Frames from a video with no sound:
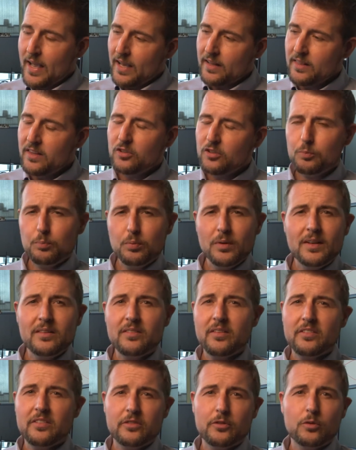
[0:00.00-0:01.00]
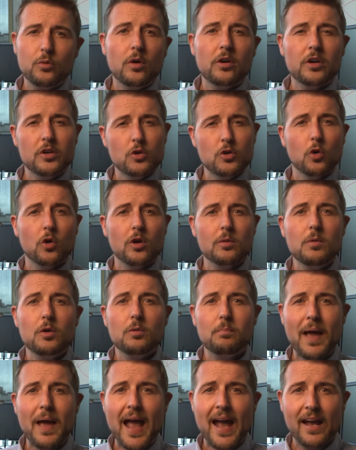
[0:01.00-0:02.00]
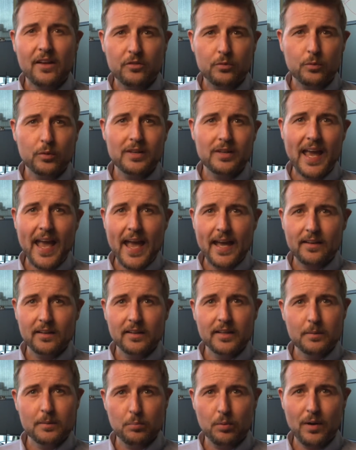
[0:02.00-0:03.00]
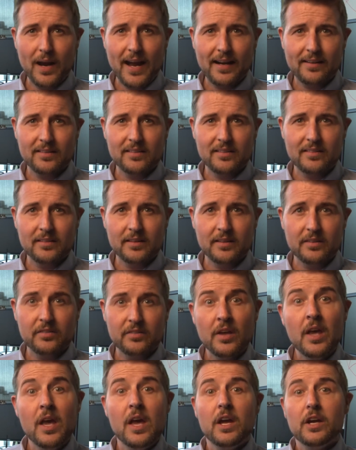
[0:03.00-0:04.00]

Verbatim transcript: And this brings us to our normal password handling practices.